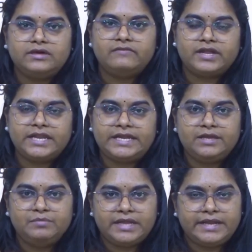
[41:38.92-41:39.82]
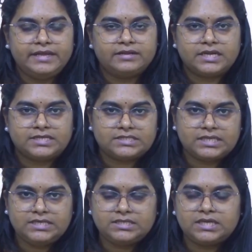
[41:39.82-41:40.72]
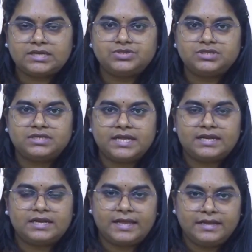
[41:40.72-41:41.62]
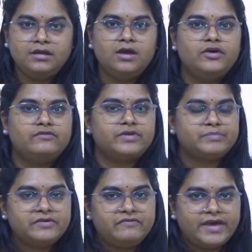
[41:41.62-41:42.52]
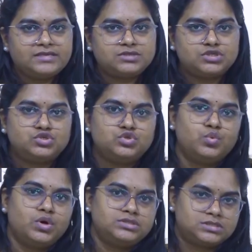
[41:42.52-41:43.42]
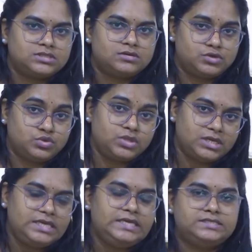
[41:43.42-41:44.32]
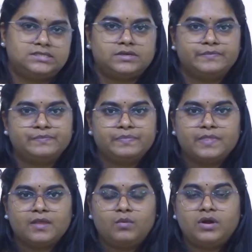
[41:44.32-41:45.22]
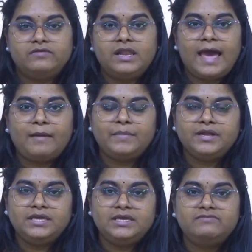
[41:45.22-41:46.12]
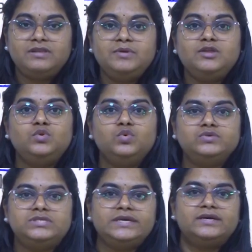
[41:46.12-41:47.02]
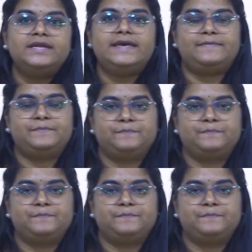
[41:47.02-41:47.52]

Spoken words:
the 180 meridian, that is the international deadline, from the west towards to the east, what will happen? He will be losing a day.